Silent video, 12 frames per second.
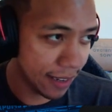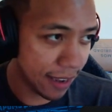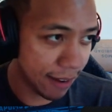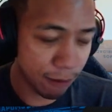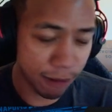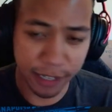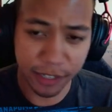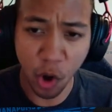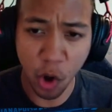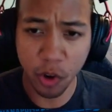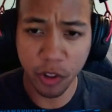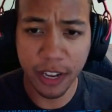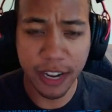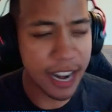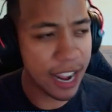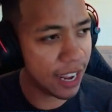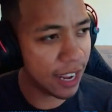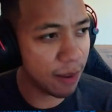Everyone has heard the
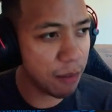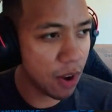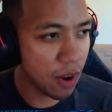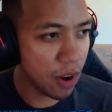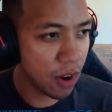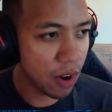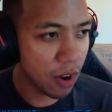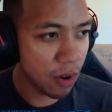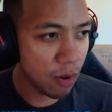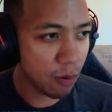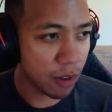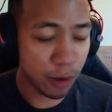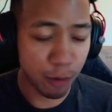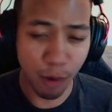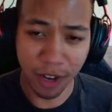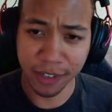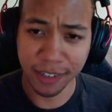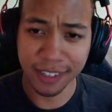name, whether you
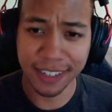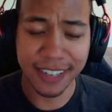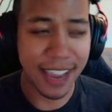watched his